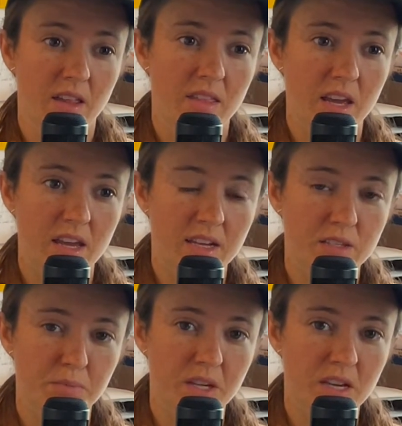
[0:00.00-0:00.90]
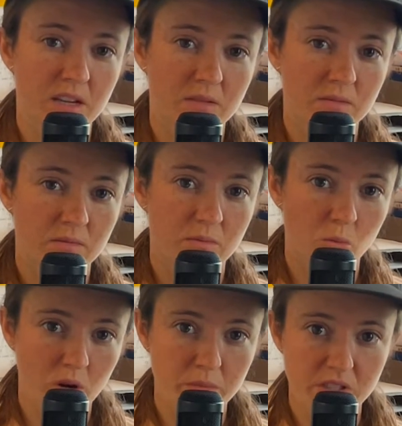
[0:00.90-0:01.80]
They explain
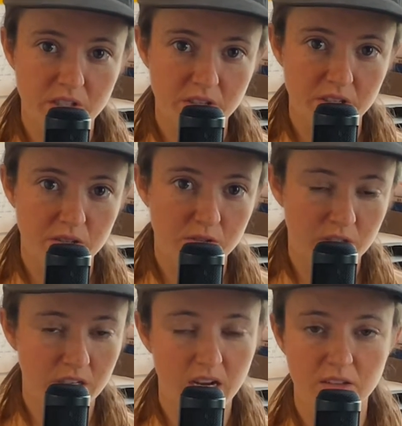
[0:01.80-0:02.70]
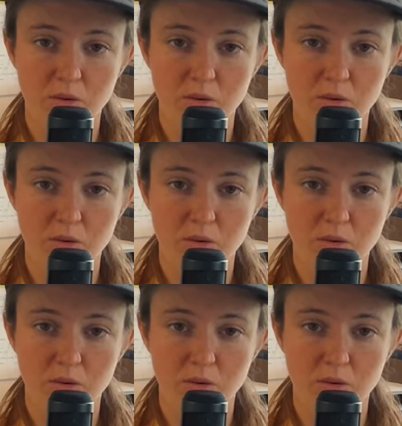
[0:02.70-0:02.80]
what material to cut